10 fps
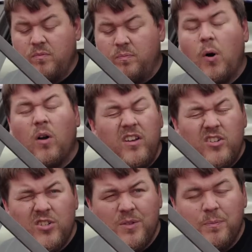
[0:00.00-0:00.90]

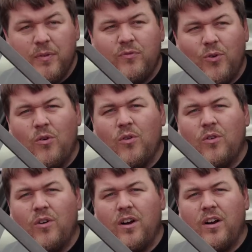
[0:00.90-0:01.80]
polished
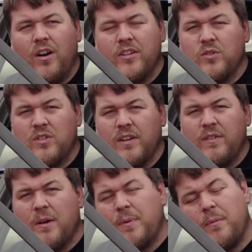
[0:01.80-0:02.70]
before I took delivery.
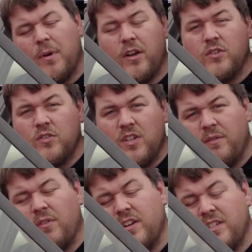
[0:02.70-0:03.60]
Now bear in mind, I took
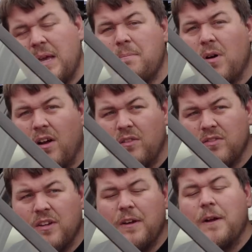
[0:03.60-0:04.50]
delivery at 10
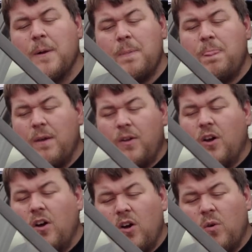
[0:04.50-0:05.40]
miles. The
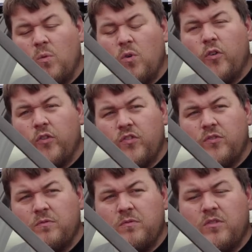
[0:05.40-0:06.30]
car was
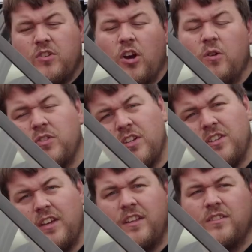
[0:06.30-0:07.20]
coated
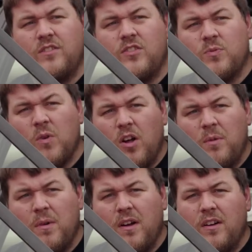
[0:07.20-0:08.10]
in swirl
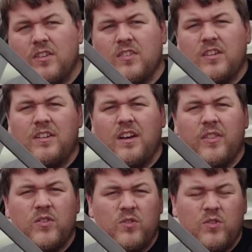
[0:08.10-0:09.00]
marks and
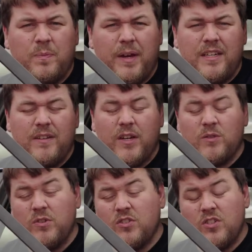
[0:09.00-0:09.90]
other sorts of paint defects,
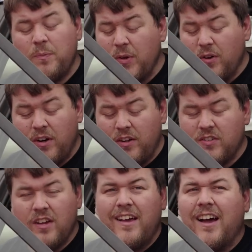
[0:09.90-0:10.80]
which, to be honest,
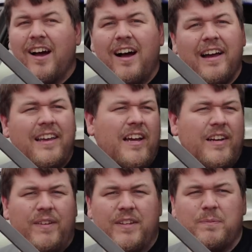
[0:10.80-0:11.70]
I kind
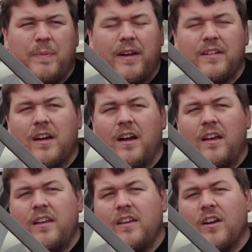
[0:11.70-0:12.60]
of expect. I
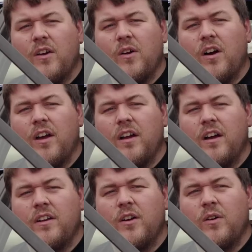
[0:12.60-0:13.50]

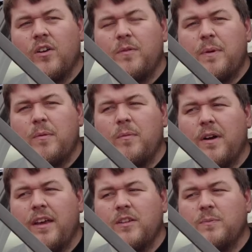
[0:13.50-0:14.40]
know a lot of people
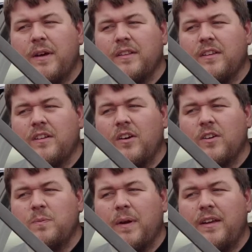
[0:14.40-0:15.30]
might expect the
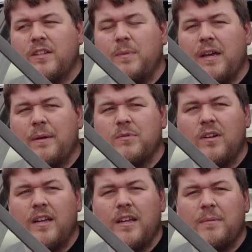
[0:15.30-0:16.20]
car's paint to be
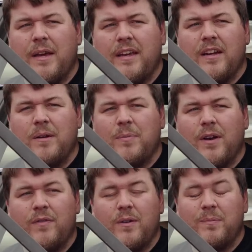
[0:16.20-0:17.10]
absolutely immaculate and
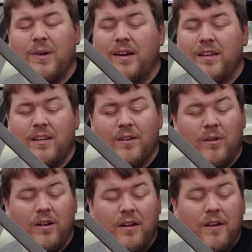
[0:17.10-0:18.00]
perfect, but you know
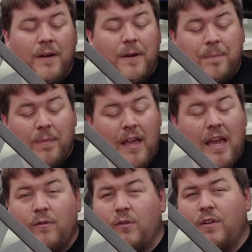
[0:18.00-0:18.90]
what?
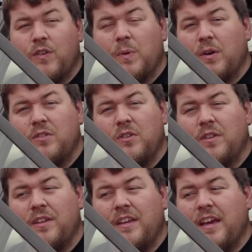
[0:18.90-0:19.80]
Everyone I've spoken to
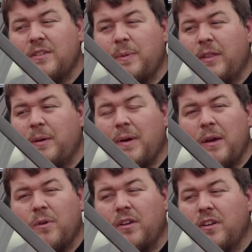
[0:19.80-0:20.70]
that cares about their
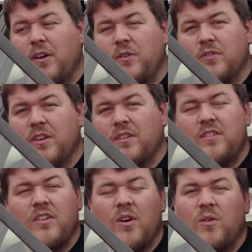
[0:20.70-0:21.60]
paintwork knows that
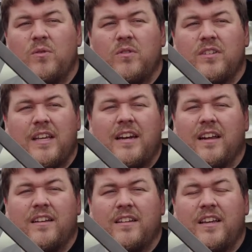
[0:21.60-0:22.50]
no
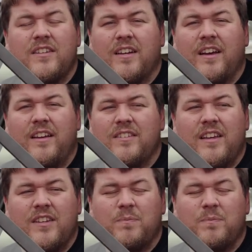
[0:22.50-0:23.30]
dealer these days is